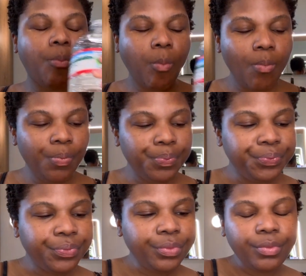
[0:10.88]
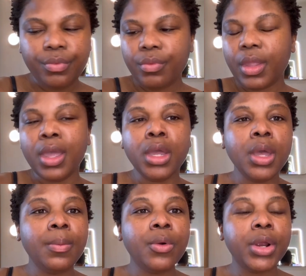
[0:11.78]
Good
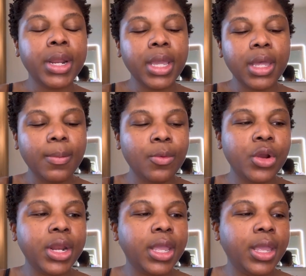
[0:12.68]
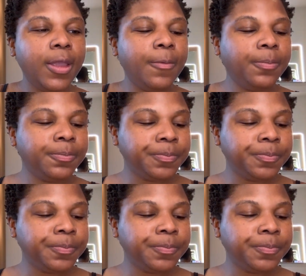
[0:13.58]
morning. Good morning.